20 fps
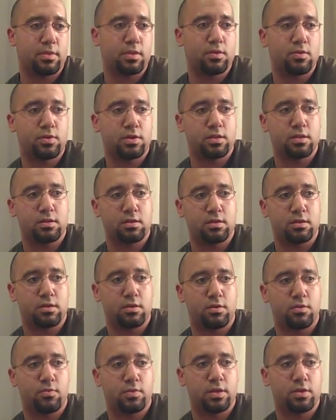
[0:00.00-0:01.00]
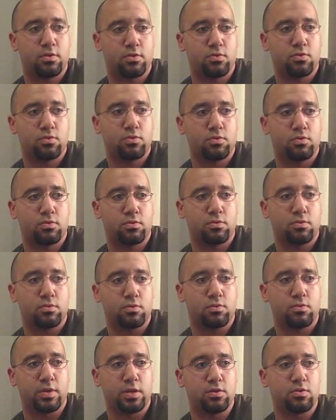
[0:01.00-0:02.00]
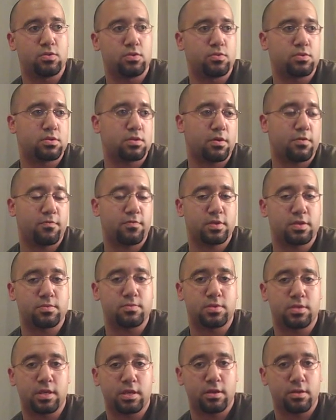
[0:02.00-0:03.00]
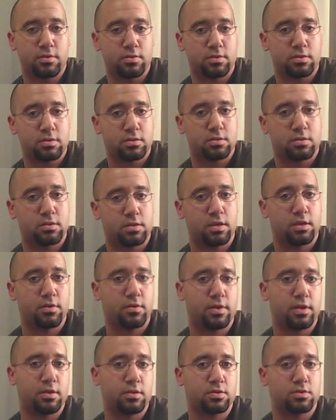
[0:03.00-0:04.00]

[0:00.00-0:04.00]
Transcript: We do stuff with some singers here and there.